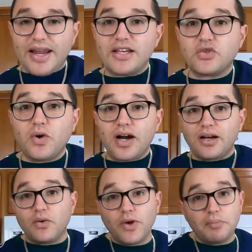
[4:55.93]
guess
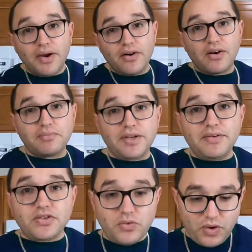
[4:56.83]
what? We pair up even
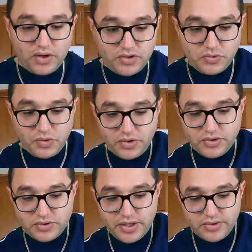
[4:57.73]
to work, because we work
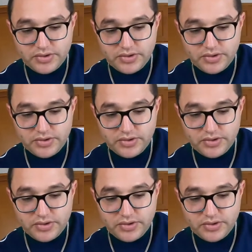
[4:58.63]
together